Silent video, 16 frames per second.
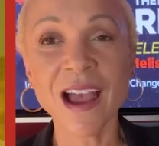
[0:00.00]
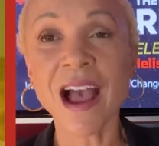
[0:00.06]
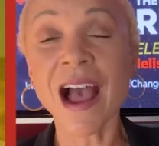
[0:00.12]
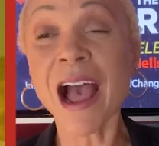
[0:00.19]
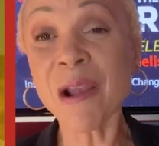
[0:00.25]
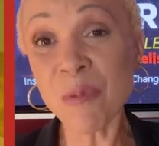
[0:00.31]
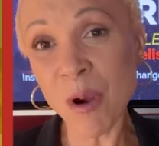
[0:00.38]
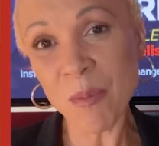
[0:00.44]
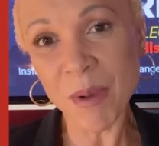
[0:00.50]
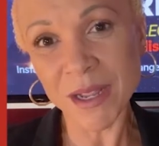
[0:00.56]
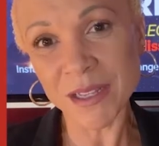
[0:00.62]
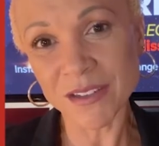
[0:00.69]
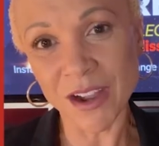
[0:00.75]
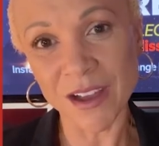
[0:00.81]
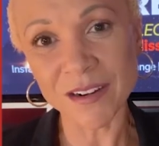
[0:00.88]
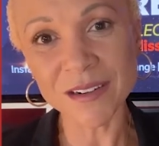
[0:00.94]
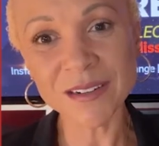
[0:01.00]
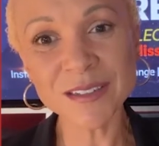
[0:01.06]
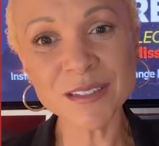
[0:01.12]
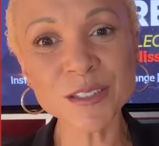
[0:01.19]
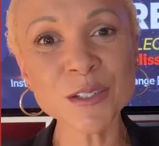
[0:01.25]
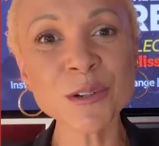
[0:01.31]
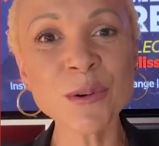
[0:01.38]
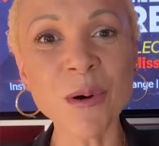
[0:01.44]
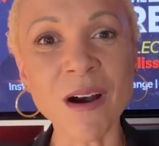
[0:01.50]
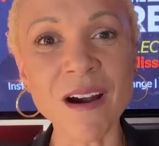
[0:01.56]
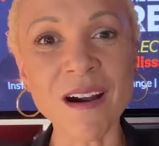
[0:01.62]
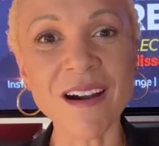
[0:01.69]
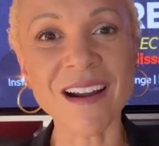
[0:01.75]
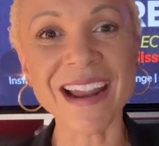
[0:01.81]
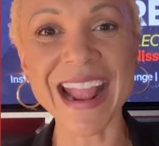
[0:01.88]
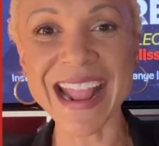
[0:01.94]
I want my daughters, who
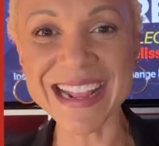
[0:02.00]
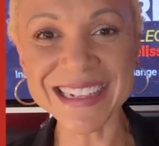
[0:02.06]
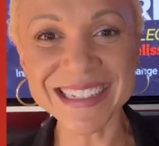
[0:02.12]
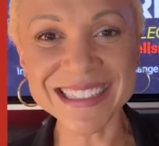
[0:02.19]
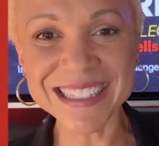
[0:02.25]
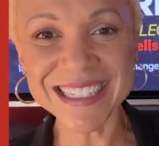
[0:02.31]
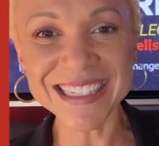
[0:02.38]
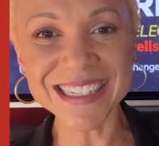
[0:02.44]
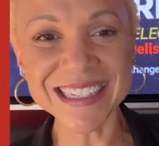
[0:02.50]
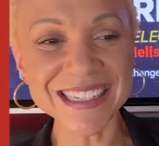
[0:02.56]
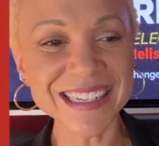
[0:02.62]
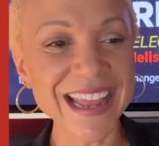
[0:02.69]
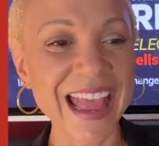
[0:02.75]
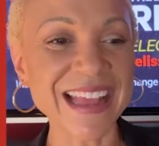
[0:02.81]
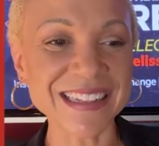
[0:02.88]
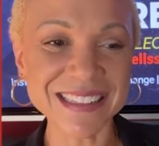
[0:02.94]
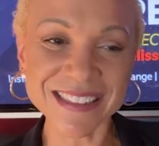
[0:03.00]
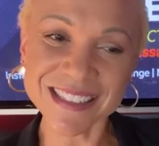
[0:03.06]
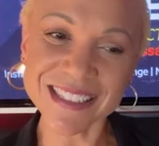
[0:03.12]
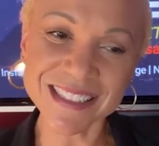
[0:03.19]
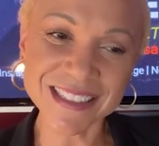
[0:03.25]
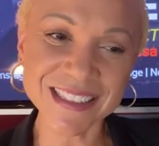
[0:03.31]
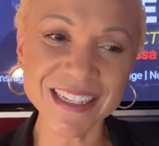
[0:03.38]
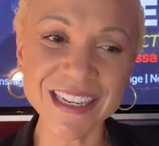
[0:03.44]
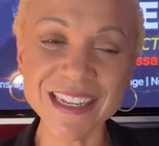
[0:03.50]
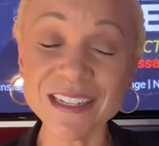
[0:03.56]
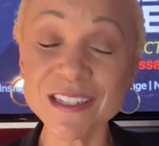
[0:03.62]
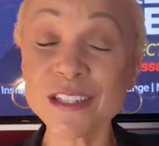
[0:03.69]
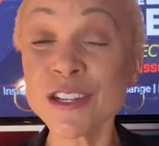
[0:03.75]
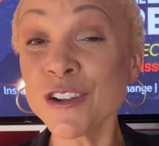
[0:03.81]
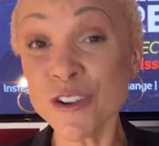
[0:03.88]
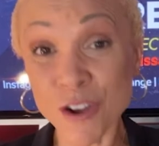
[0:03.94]
are 18 and 16,
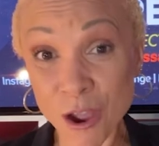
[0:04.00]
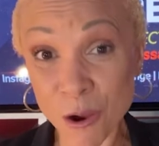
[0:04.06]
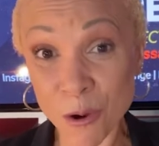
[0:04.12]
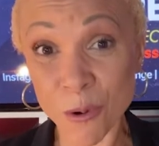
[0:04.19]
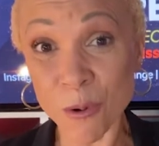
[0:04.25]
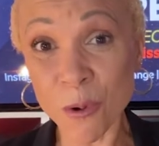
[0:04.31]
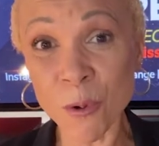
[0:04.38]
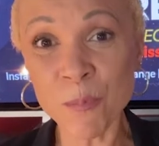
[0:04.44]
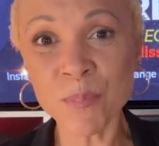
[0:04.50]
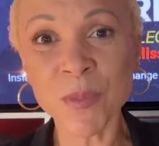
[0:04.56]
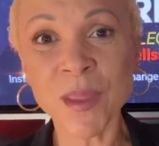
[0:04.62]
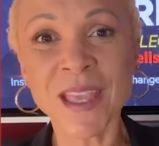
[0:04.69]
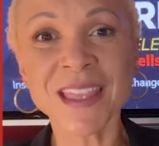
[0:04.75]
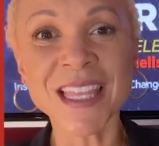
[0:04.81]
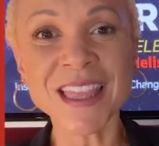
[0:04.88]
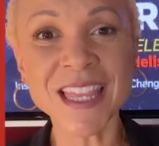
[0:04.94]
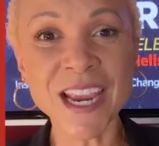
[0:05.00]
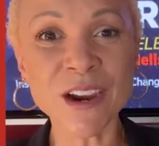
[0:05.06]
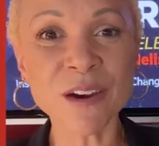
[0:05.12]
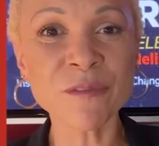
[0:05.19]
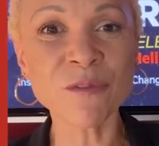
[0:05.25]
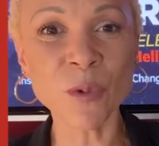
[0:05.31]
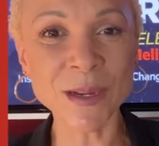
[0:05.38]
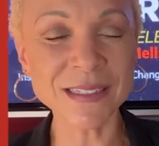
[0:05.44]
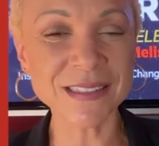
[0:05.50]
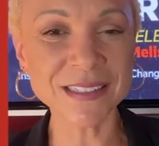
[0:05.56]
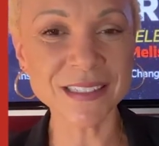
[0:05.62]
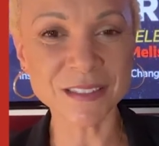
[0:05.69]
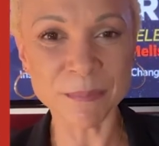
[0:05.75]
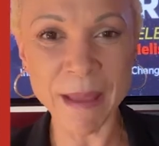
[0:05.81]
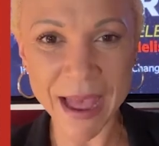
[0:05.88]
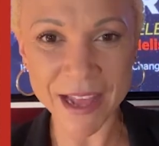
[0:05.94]
to know that their
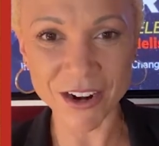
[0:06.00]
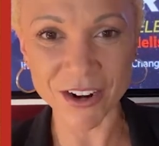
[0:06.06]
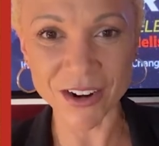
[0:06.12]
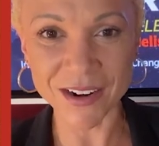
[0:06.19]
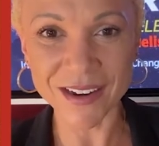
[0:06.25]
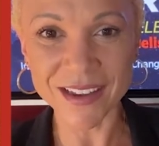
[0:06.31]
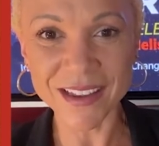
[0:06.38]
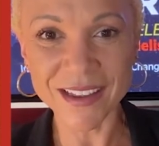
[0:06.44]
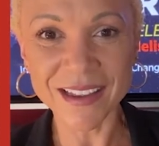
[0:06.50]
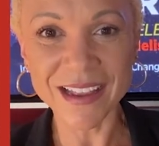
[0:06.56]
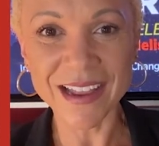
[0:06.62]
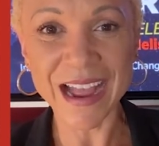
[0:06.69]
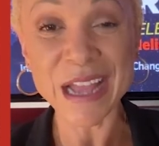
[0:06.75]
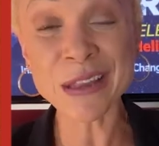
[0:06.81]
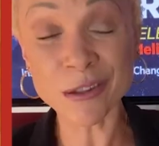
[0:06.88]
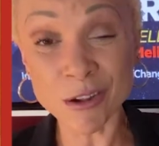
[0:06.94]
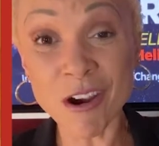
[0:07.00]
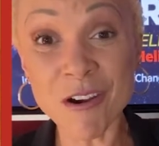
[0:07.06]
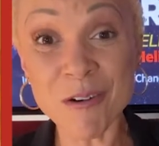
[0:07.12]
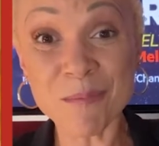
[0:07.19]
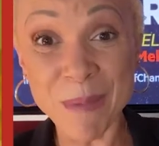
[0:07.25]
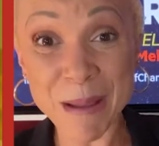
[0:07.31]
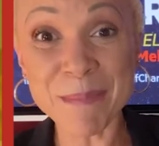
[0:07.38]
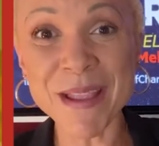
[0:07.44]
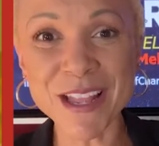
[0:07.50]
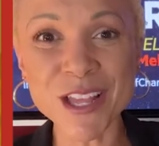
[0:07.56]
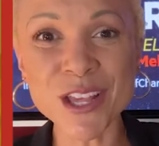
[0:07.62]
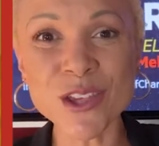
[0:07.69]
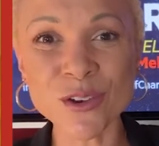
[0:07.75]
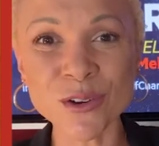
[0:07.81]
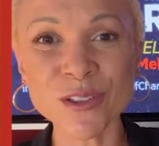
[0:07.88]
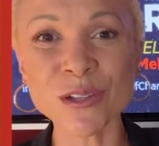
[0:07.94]
voices matter. I start by making
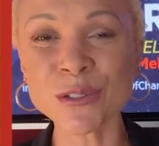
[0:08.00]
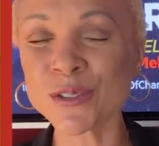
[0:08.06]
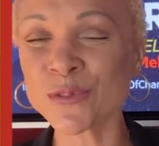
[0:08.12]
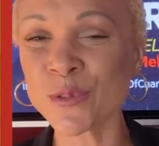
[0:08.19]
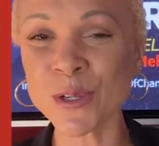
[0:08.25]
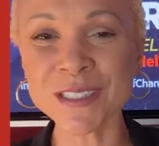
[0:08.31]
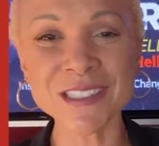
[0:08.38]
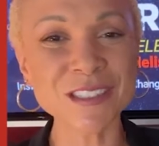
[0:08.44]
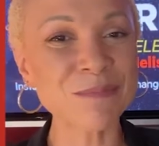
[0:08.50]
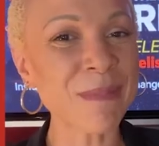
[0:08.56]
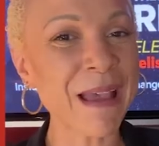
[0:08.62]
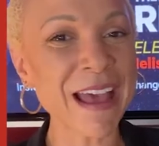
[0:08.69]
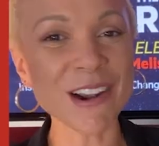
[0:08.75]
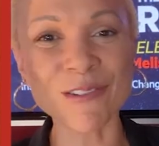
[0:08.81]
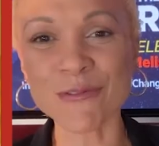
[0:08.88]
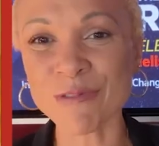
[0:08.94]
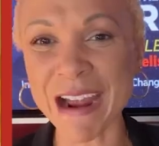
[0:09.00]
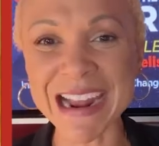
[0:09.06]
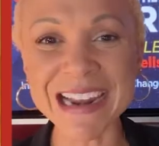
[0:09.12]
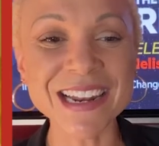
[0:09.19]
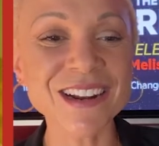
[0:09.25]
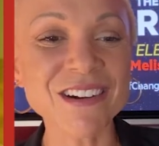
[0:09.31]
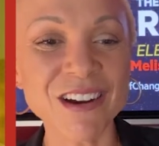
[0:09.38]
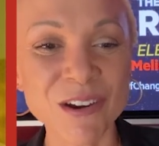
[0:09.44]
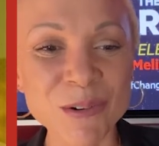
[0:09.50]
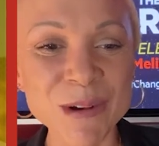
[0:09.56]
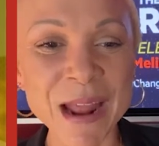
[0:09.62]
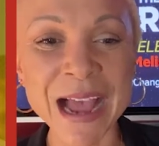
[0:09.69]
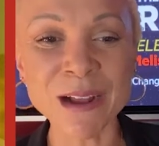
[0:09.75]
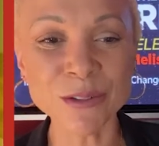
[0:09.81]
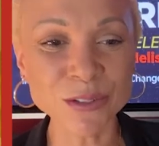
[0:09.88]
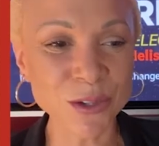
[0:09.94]
sure those voices matter right in our own
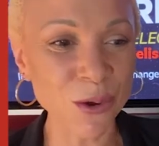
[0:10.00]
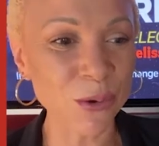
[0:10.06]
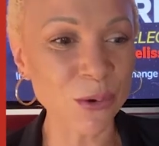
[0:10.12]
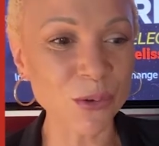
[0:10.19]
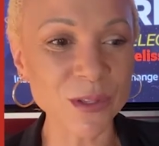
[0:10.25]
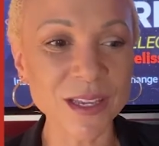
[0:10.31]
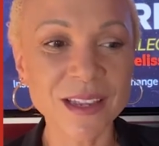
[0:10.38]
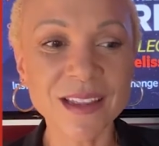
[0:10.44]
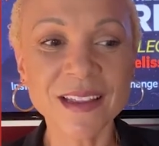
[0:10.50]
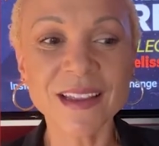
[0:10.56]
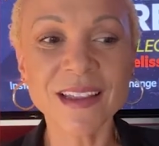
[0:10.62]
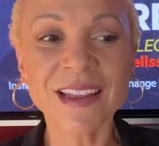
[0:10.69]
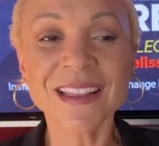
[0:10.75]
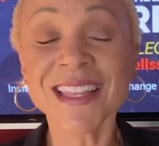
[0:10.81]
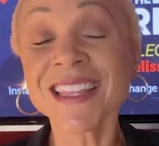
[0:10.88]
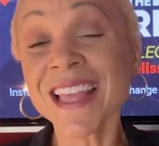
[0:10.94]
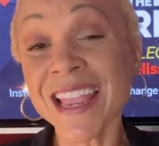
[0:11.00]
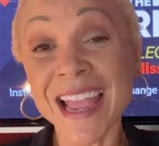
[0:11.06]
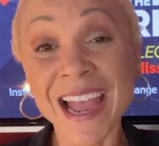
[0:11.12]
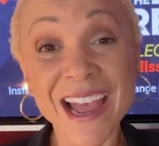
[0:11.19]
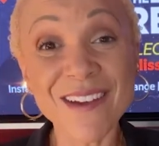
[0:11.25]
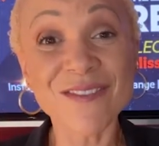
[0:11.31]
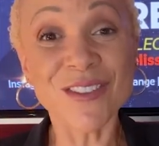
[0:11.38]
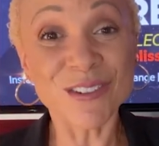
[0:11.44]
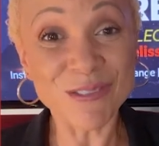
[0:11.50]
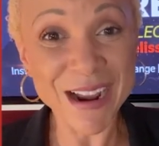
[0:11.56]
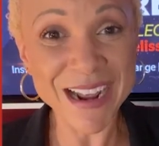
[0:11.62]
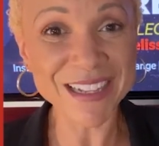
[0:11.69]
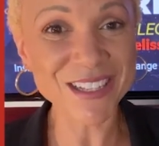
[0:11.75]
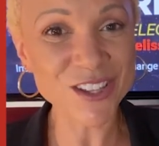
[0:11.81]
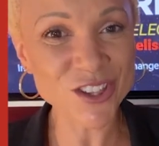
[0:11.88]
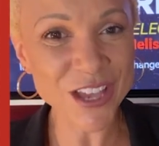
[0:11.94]
household, that they have the
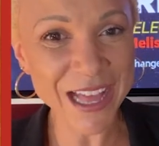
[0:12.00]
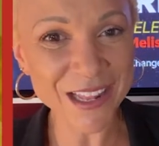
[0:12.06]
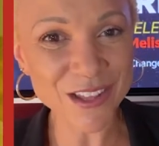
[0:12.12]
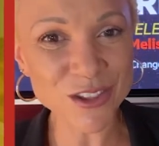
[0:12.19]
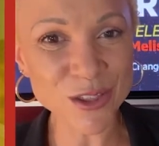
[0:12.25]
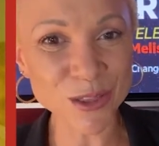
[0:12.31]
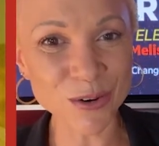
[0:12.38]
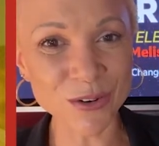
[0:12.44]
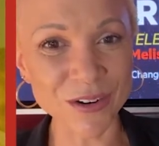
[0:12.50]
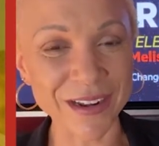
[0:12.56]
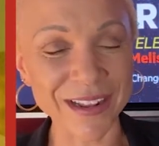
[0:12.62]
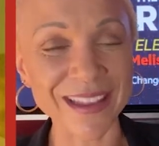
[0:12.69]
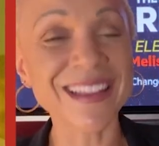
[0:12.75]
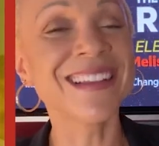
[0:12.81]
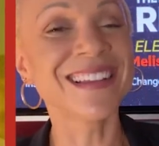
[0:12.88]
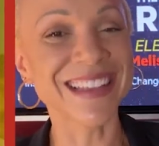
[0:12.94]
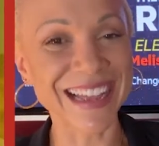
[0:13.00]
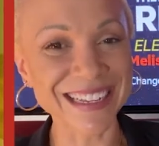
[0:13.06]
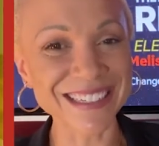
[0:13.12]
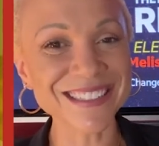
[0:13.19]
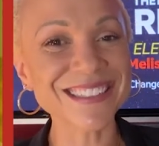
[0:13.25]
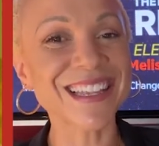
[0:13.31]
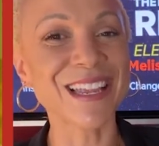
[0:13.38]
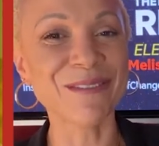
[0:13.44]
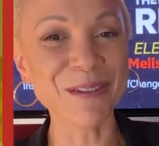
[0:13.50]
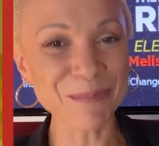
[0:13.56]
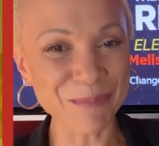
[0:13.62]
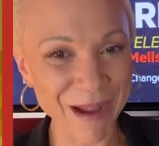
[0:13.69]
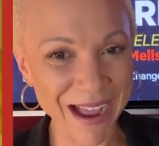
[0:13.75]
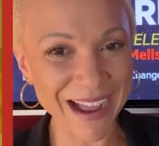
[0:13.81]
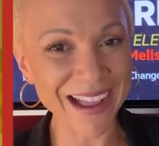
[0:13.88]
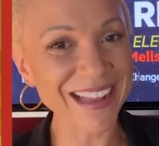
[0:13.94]
right to challenge authority, yes, even
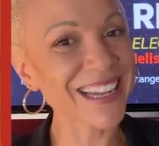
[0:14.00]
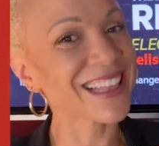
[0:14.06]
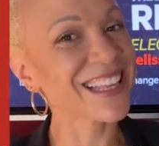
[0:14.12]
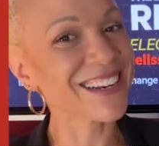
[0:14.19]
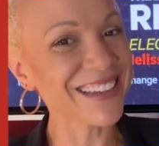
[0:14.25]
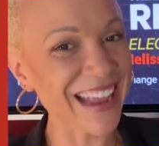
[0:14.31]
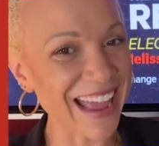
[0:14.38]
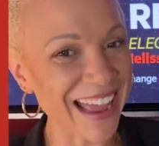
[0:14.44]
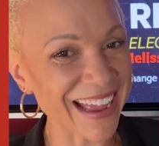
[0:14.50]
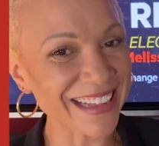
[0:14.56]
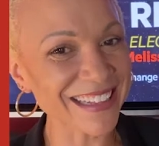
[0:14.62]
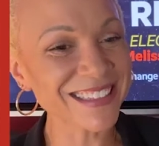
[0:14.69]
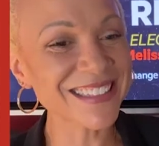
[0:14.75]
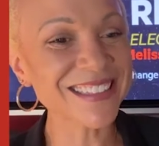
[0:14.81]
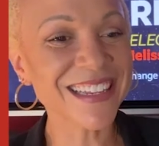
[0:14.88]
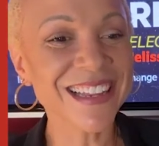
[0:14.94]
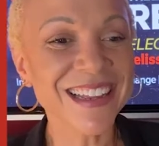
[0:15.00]
mine and their dads,